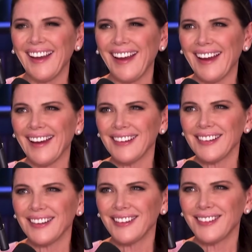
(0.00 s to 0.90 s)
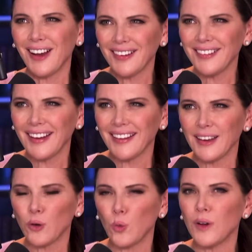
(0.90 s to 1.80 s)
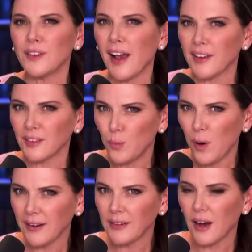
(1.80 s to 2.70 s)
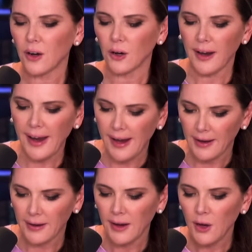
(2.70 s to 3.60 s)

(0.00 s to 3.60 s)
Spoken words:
And John Daly was asked by Tucker, hey,